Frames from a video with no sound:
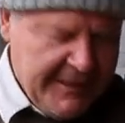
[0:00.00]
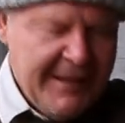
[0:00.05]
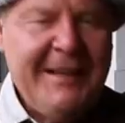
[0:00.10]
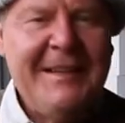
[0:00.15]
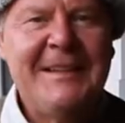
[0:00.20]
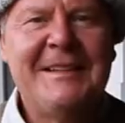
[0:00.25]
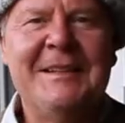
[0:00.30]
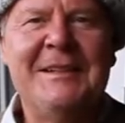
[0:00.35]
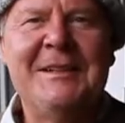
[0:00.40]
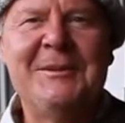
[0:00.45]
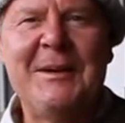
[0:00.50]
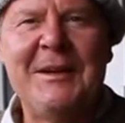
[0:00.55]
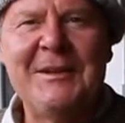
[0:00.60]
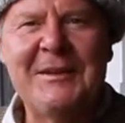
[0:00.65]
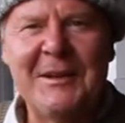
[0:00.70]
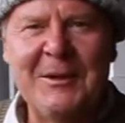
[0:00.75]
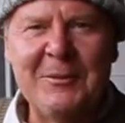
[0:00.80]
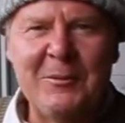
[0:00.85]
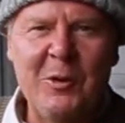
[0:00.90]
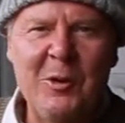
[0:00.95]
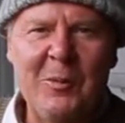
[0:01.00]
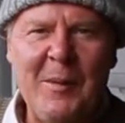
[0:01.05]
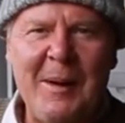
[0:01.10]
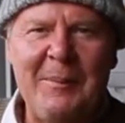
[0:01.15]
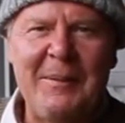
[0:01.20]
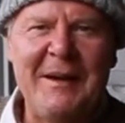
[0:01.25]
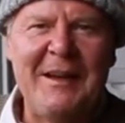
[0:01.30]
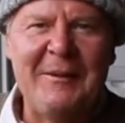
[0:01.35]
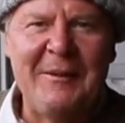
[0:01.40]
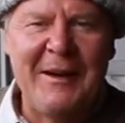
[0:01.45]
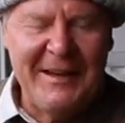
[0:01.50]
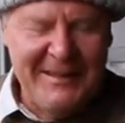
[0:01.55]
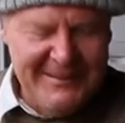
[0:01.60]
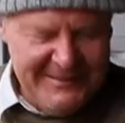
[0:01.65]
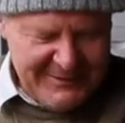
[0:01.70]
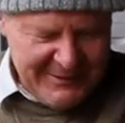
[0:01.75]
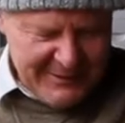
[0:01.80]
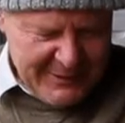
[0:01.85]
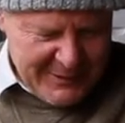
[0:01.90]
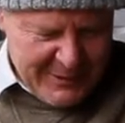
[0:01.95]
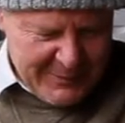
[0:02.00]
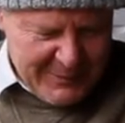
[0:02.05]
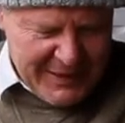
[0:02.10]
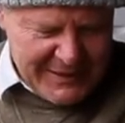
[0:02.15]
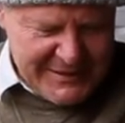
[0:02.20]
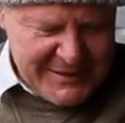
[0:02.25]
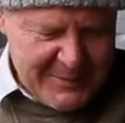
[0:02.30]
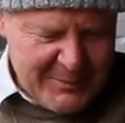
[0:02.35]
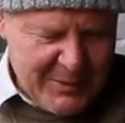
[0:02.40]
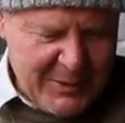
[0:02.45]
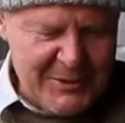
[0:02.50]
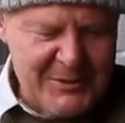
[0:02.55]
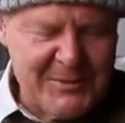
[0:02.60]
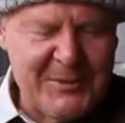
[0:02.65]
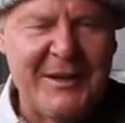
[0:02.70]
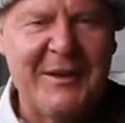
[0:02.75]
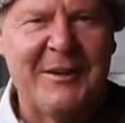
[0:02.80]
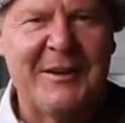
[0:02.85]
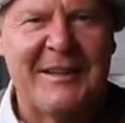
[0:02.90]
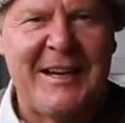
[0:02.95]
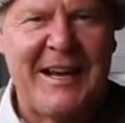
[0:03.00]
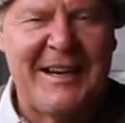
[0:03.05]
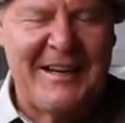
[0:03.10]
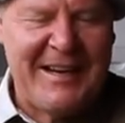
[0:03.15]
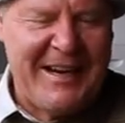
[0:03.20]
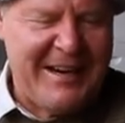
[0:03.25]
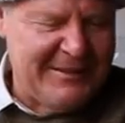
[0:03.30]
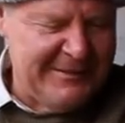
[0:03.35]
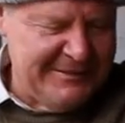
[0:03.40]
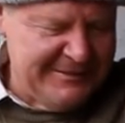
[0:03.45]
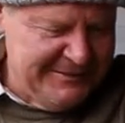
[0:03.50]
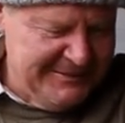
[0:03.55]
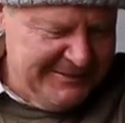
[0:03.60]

At least these ones I can warm up anyway, not like the plastic pots where you got to cut it out.